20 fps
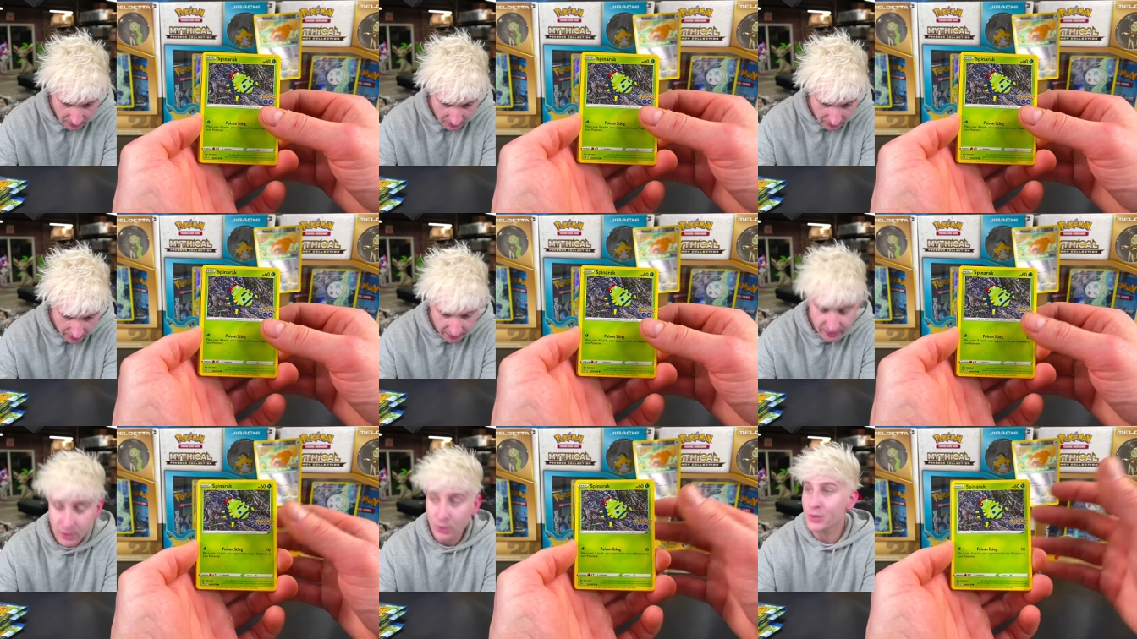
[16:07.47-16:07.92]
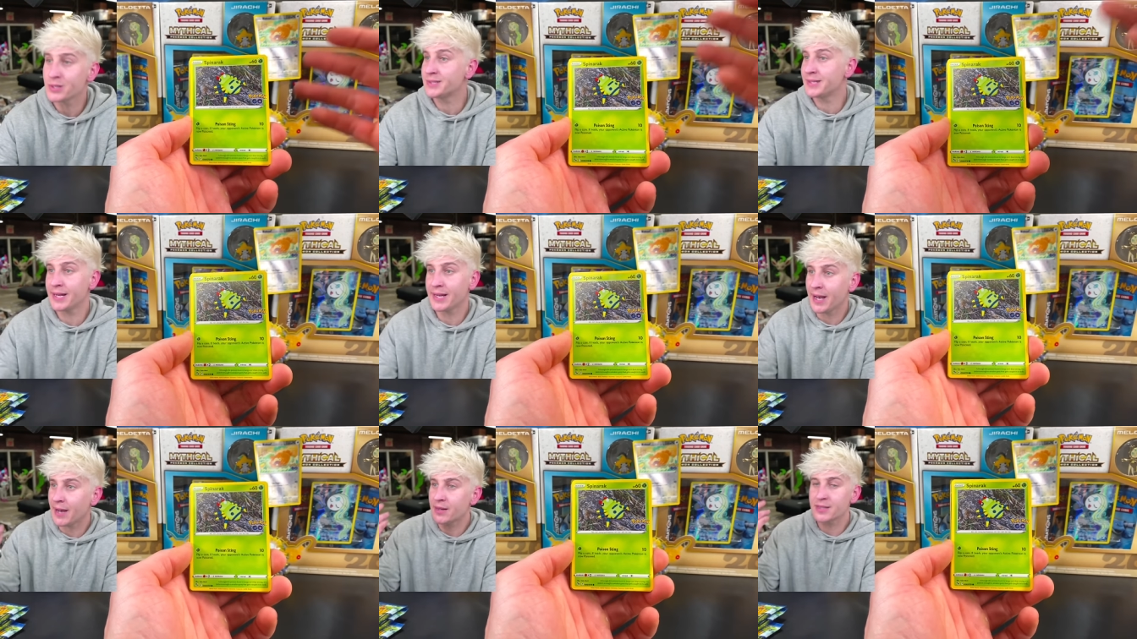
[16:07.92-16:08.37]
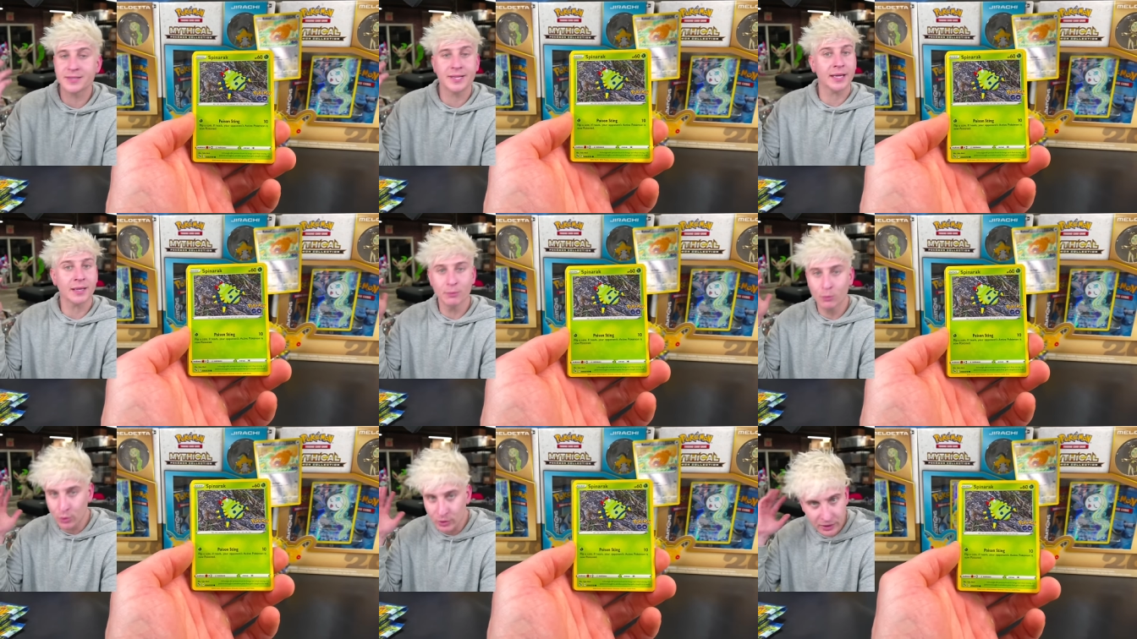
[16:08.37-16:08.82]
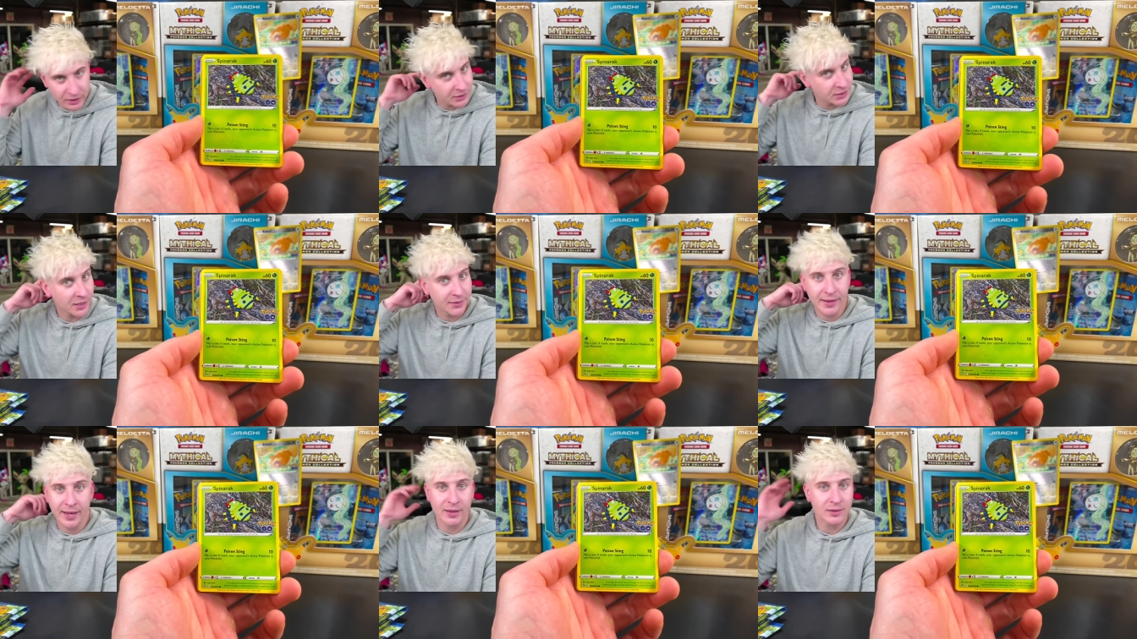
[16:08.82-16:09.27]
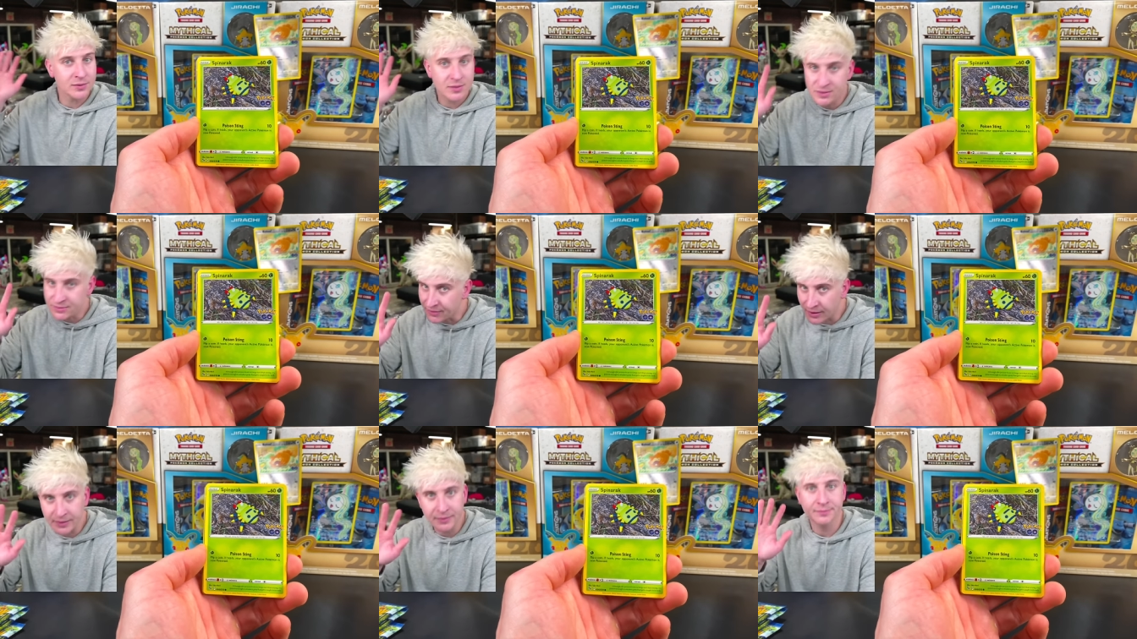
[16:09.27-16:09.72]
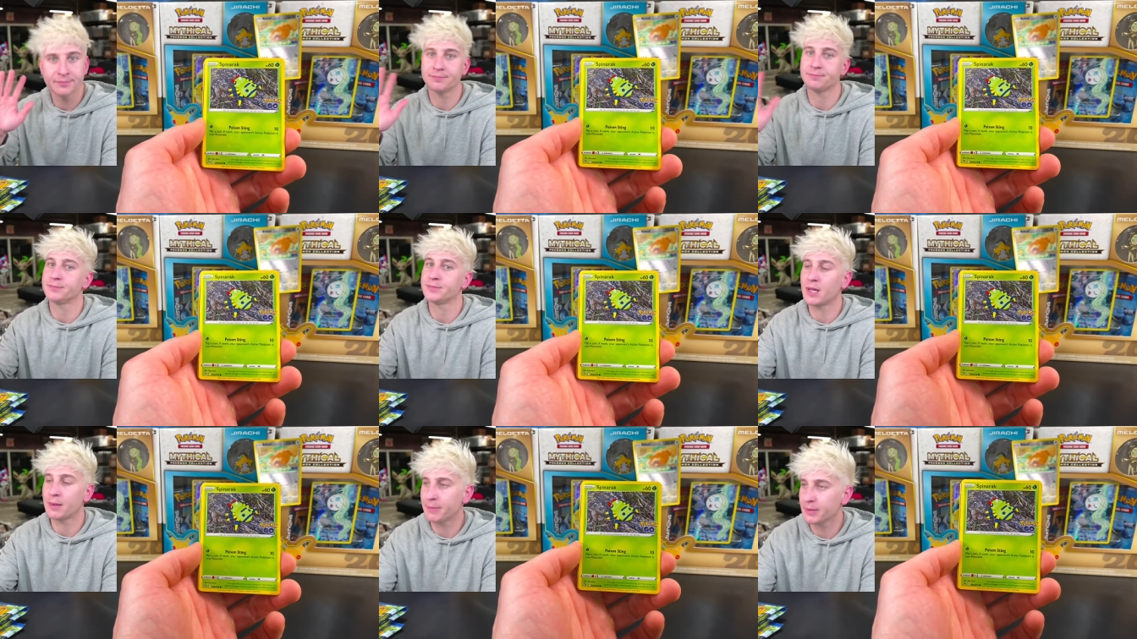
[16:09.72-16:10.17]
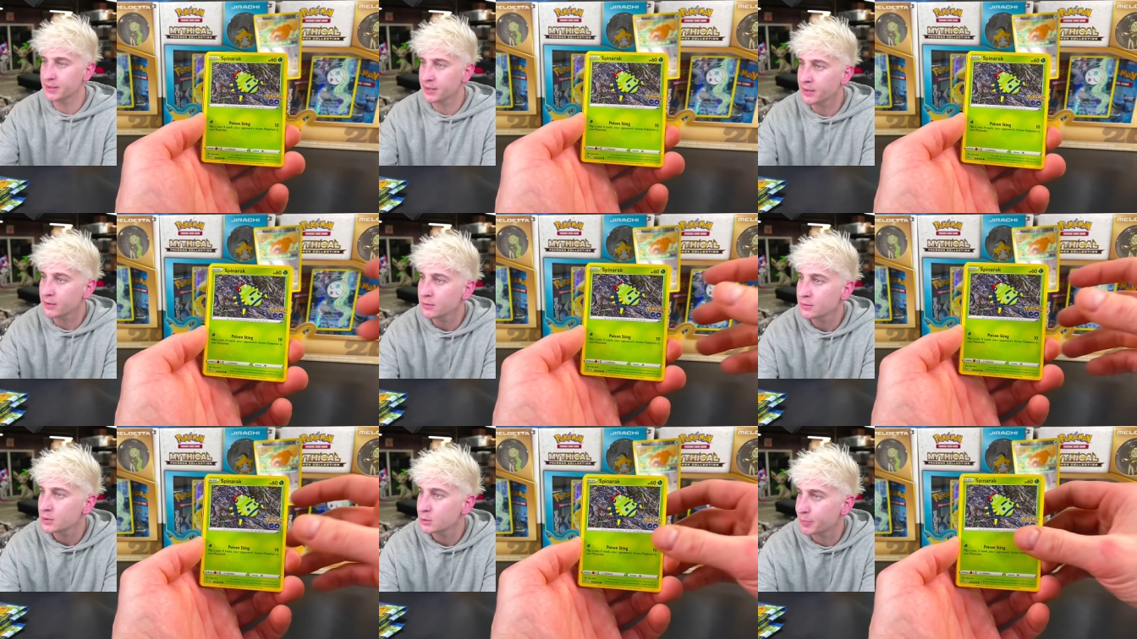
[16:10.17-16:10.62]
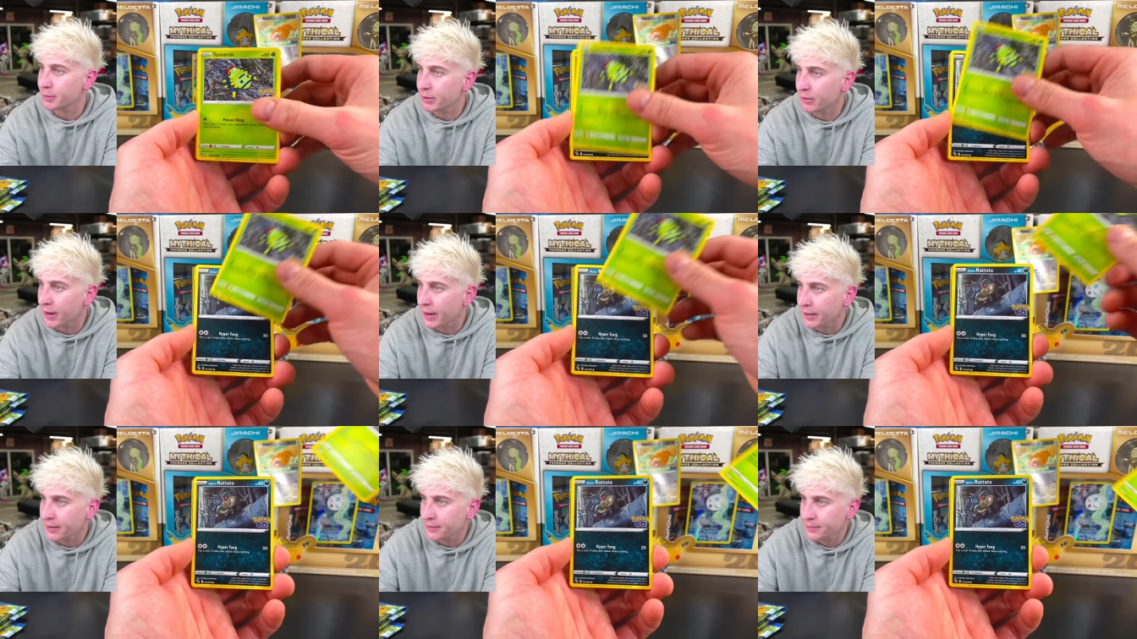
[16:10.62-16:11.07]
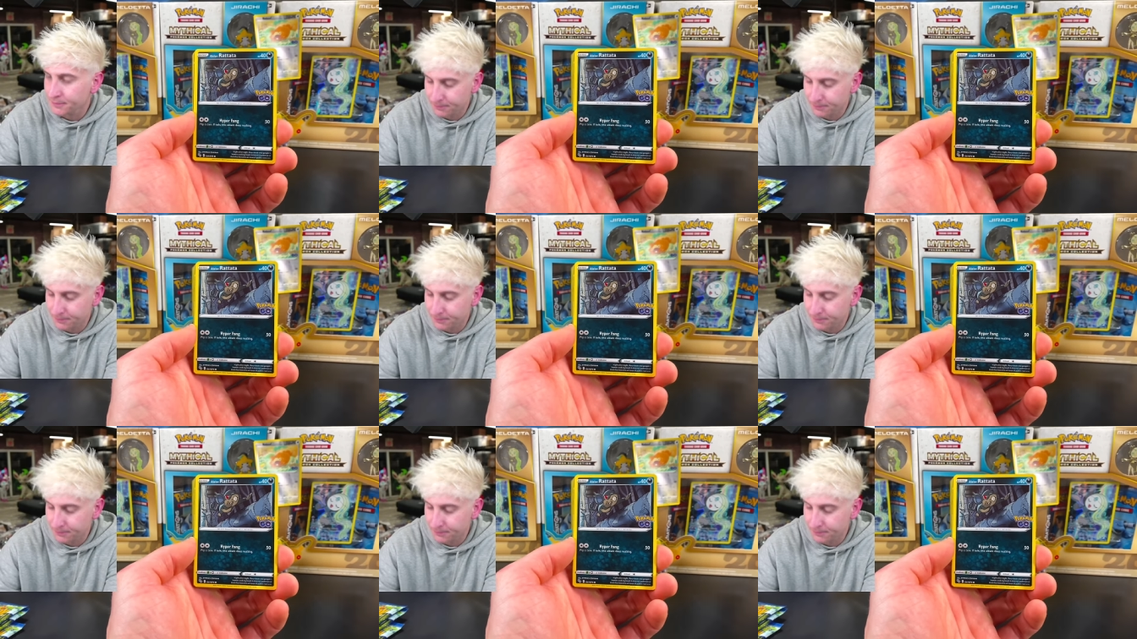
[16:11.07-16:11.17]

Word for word: You can always take out a second mortgage on the house. It's fine. Not a big deal. Spinarak.